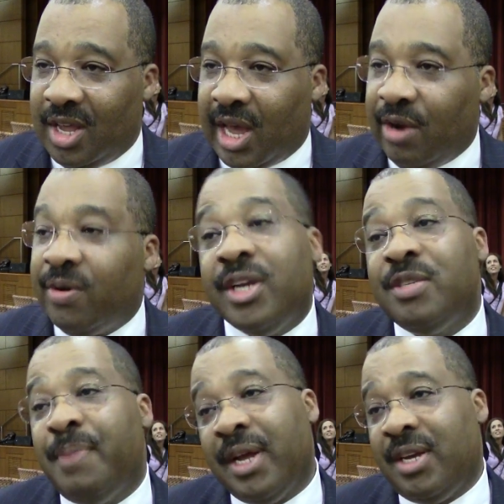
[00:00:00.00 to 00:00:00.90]
I don't
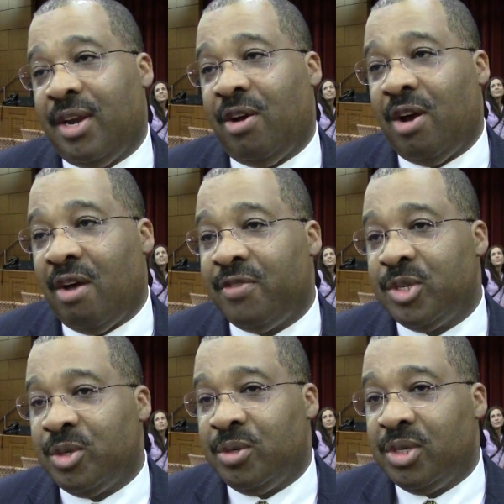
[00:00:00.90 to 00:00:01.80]
expect that our
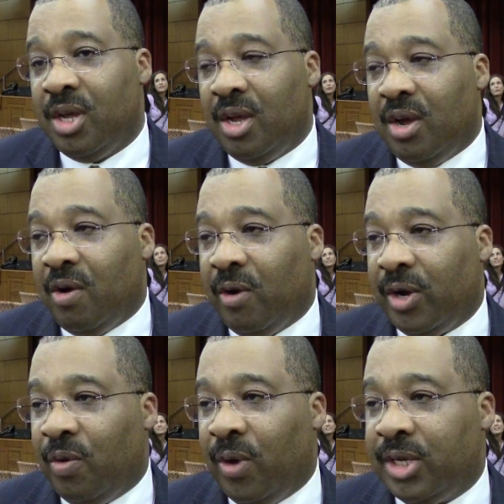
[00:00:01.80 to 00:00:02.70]
officers are
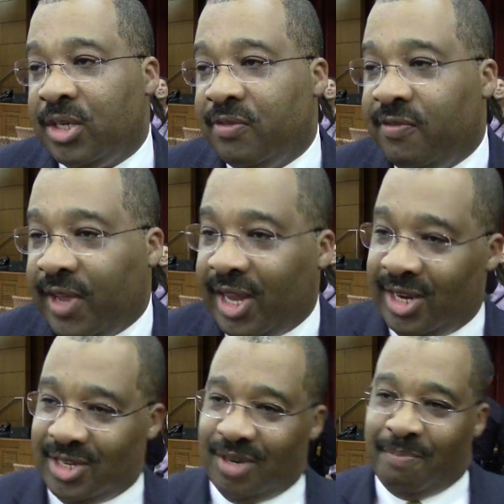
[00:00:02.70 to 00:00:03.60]
going to fade
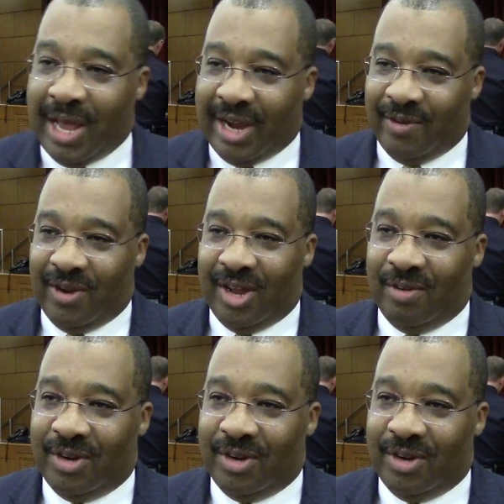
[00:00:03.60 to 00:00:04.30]
into the background.